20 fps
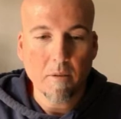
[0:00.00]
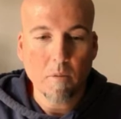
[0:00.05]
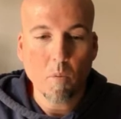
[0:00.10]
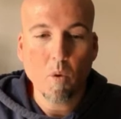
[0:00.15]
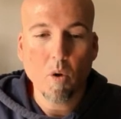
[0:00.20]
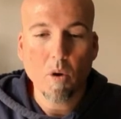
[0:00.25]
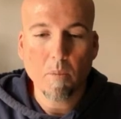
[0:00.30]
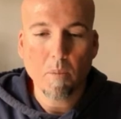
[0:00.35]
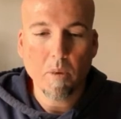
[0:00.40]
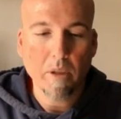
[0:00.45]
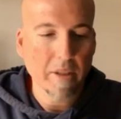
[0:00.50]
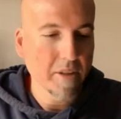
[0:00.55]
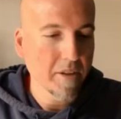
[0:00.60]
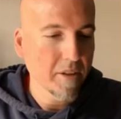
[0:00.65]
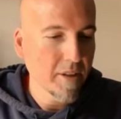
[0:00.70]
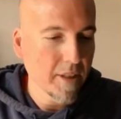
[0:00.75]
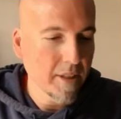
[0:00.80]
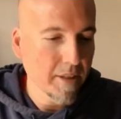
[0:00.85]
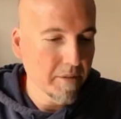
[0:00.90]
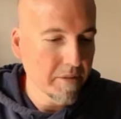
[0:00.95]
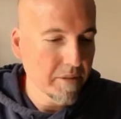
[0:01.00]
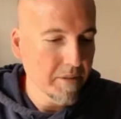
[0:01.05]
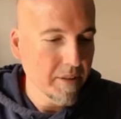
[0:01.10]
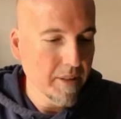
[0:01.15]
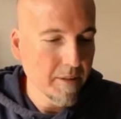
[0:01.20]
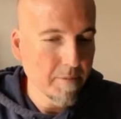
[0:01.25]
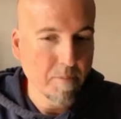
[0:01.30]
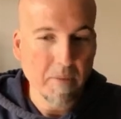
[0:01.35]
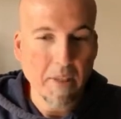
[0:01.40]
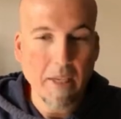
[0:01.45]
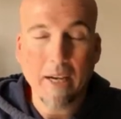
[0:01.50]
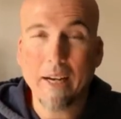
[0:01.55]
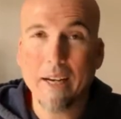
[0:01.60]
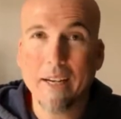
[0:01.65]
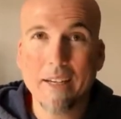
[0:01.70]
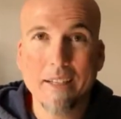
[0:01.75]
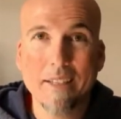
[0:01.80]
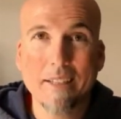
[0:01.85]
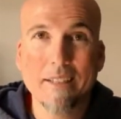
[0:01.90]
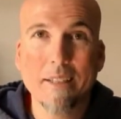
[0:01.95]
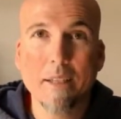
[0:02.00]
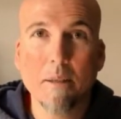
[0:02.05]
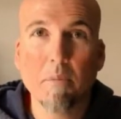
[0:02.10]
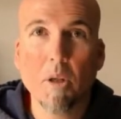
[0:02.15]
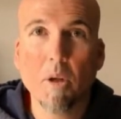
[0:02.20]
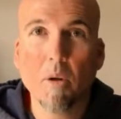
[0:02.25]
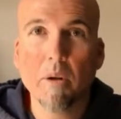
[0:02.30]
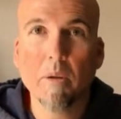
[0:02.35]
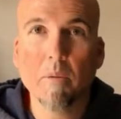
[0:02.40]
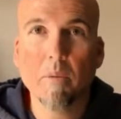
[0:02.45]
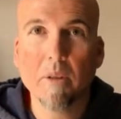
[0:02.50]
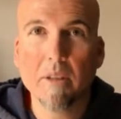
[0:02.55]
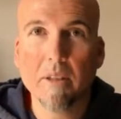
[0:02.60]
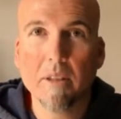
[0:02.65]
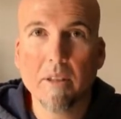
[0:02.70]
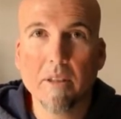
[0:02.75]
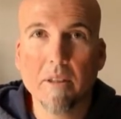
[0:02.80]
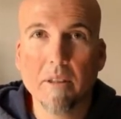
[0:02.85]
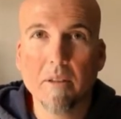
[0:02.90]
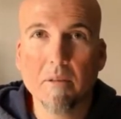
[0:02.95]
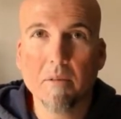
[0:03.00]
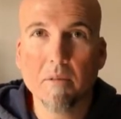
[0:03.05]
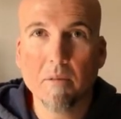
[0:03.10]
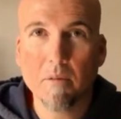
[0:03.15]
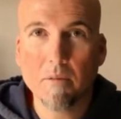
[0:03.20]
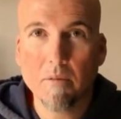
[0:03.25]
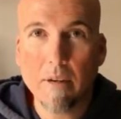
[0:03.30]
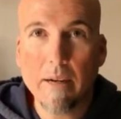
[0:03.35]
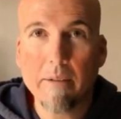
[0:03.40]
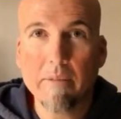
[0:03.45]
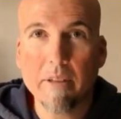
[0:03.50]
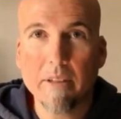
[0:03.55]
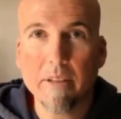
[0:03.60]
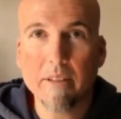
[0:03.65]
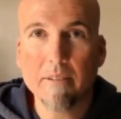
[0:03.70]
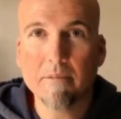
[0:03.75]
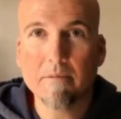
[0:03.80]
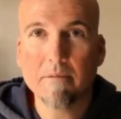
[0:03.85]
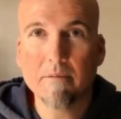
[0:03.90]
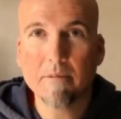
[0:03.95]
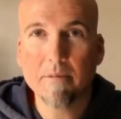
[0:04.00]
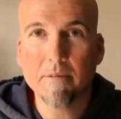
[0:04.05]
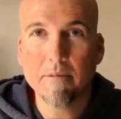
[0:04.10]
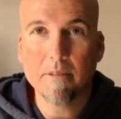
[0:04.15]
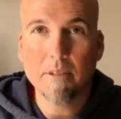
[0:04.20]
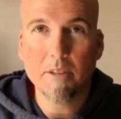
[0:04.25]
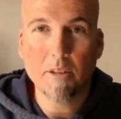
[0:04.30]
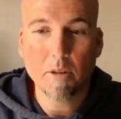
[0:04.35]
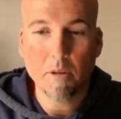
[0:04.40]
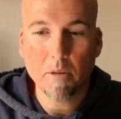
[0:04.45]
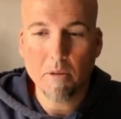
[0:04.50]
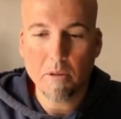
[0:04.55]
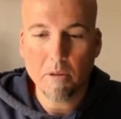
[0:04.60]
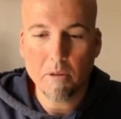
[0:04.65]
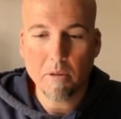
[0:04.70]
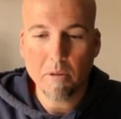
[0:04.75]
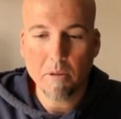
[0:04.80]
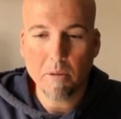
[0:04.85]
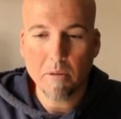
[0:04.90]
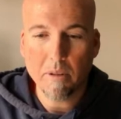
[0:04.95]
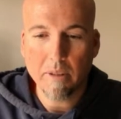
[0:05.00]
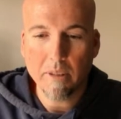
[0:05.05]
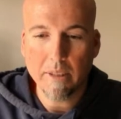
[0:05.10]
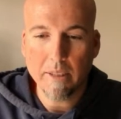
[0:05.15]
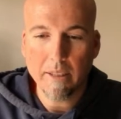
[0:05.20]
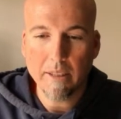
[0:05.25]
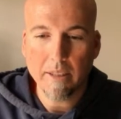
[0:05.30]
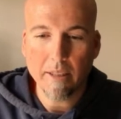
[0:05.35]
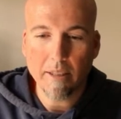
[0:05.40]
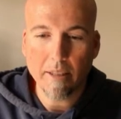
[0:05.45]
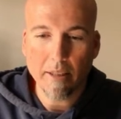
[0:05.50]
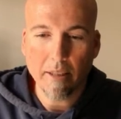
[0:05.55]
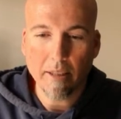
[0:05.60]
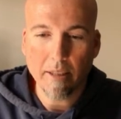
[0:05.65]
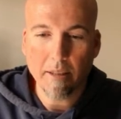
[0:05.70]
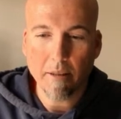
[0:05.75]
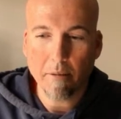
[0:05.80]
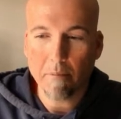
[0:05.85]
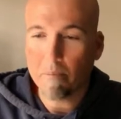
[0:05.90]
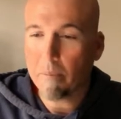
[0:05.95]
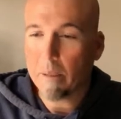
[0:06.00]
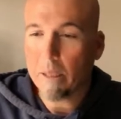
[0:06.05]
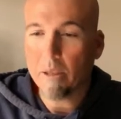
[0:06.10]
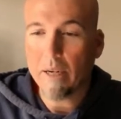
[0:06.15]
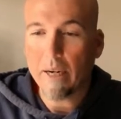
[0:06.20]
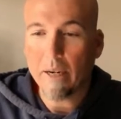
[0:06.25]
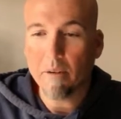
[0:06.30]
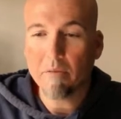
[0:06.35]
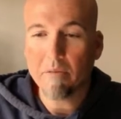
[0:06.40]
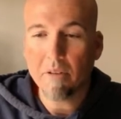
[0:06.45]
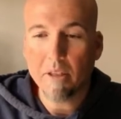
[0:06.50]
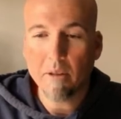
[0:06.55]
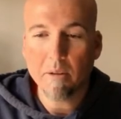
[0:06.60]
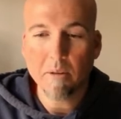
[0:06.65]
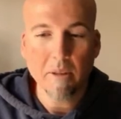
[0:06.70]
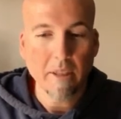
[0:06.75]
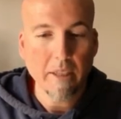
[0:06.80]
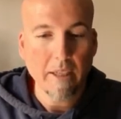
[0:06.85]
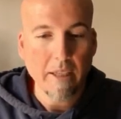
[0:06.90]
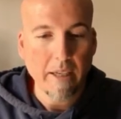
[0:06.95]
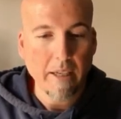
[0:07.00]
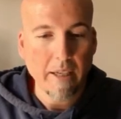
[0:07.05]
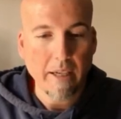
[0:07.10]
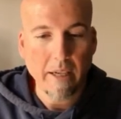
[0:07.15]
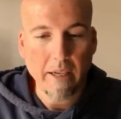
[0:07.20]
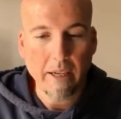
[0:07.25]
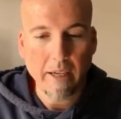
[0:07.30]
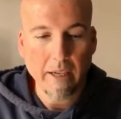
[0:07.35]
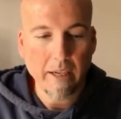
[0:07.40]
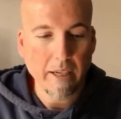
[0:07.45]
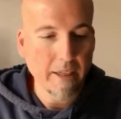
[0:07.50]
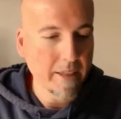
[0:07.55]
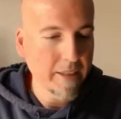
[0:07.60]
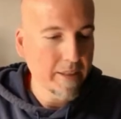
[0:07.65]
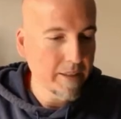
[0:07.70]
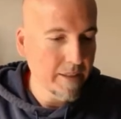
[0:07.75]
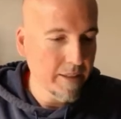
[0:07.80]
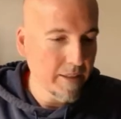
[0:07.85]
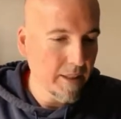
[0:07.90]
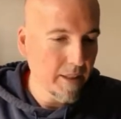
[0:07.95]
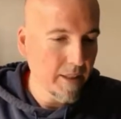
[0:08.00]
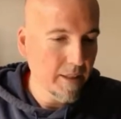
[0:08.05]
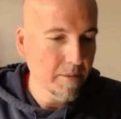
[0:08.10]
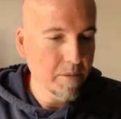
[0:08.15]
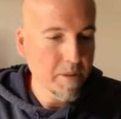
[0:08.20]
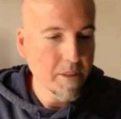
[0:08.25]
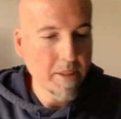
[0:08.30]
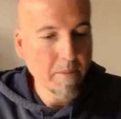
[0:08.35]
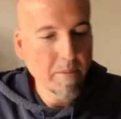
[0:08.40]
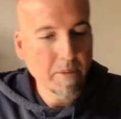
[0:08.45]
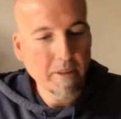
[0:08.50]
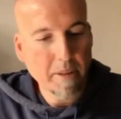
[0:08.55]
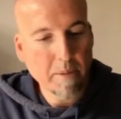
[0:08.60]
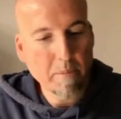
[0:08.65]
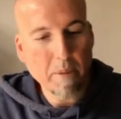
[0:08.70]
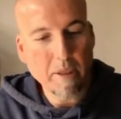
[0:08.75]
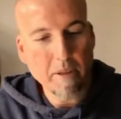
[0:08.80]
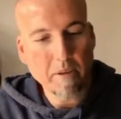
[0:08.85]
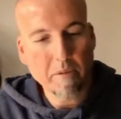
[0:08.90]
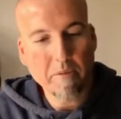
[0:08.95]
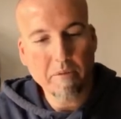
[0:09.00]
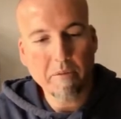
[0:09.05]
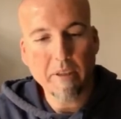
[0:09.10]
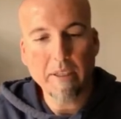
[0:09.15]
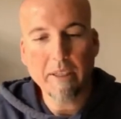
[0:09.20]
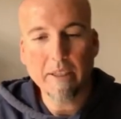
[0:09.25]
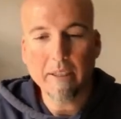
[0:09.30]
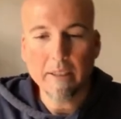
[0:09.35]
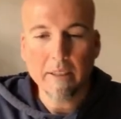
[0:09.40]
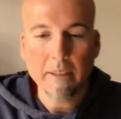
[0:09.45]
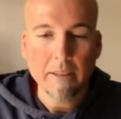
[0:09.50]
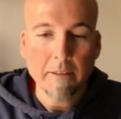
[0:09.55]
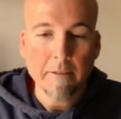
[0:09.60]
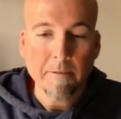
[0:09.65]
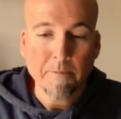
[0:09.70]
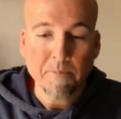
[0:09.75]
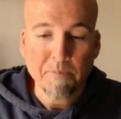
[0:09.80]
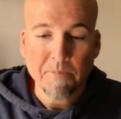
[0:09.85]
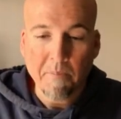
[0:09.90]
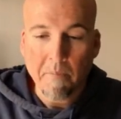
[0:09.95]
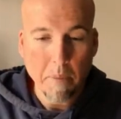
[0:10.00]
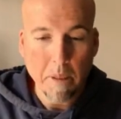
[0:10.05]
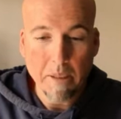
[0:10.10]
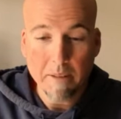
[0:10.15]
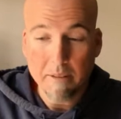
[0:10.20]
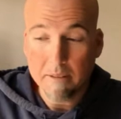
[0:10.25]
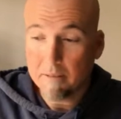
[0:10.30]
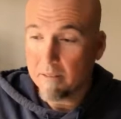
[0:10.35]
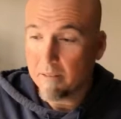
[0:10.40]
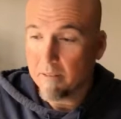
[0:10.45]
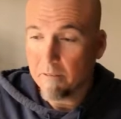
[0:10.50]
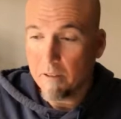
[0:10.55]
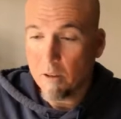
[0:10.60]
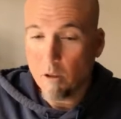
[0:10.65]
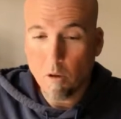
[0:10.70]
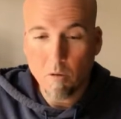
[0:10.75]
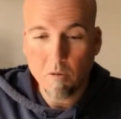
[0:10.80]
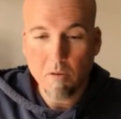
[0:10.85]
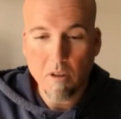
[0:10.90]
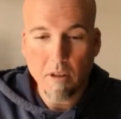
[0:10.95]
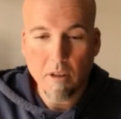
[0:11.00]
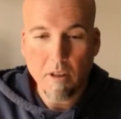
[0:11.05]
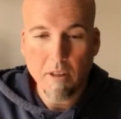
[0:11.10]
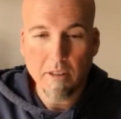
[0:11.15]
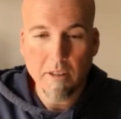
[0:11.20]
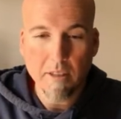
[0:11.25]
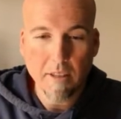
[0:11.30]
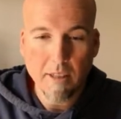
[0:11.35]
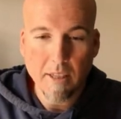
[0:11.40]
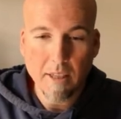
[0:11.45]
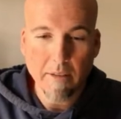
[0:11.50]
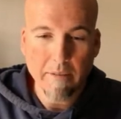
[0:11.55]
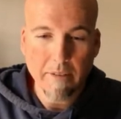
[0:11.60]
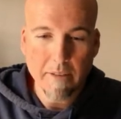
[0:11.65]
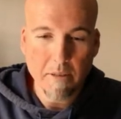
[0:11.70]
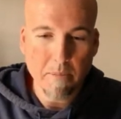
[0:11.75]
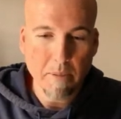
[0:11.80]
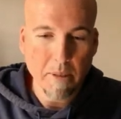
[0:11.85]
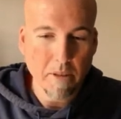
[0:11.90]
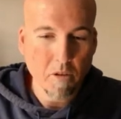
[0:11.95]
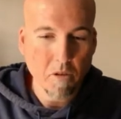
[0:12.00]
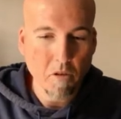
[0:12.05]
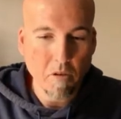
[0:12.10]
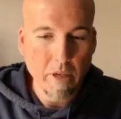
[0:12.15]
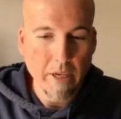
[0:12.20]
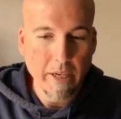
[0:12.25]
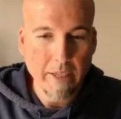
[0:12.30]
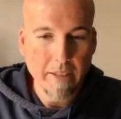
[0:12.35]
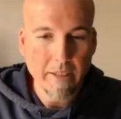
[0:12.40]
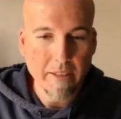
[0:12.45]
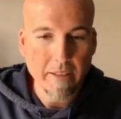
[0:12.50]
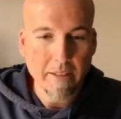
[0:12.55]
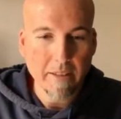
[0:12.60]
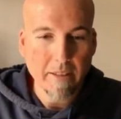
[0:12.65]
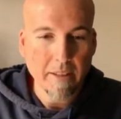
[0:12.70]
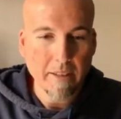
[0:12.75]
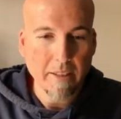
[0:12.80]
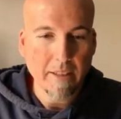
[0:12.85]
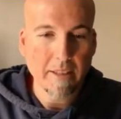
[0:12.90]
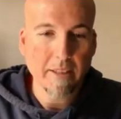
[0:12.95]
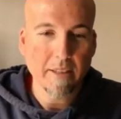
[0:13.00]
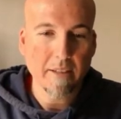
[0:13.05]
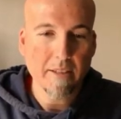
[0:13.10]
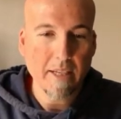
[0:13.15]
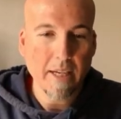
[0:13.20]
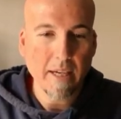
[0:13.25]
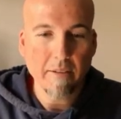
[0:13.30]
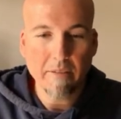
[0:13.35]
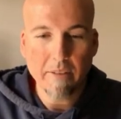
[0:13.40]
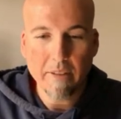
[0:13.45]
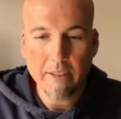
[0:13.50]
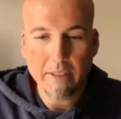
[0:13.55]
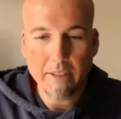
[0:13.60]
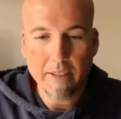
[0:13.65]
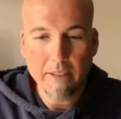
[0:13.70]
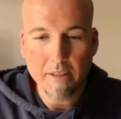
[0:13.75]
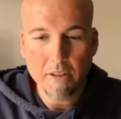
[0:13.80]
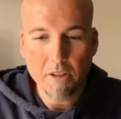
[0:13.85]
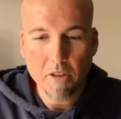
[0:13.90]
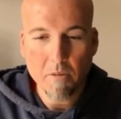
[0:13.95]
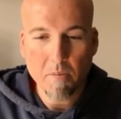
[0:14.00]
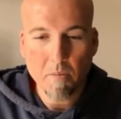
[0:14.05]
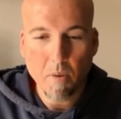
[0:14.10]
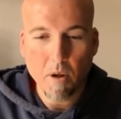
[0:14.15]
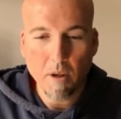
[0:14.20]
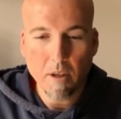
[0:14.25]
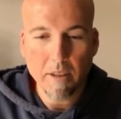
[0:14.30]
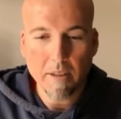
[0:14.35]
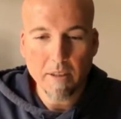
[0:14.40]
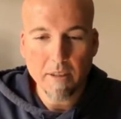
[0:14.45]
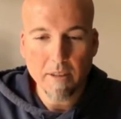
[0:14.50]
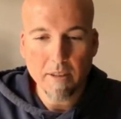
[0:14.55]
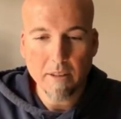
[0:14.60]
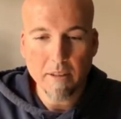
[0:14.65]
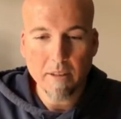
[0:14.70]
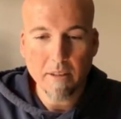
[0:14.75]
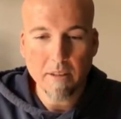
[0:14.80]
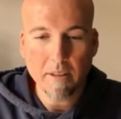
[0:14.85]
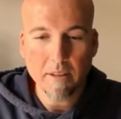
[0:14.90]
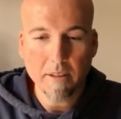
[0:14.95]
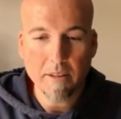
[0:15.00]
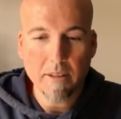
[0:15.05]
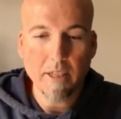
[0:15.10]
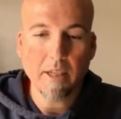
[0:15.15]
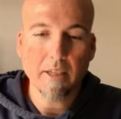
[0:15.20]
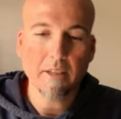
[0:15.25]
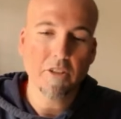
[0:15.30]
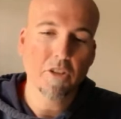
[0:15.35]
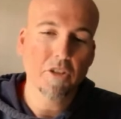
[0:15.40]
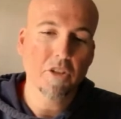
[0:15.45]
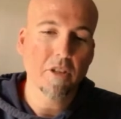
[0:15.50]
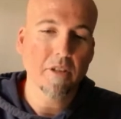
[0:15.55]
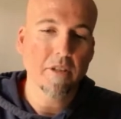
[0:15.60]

warm weather glove. I ended up going with the REV'IT due to the better airflow and seemingly better fit. But overall, the glove has been great. It does have the smart touch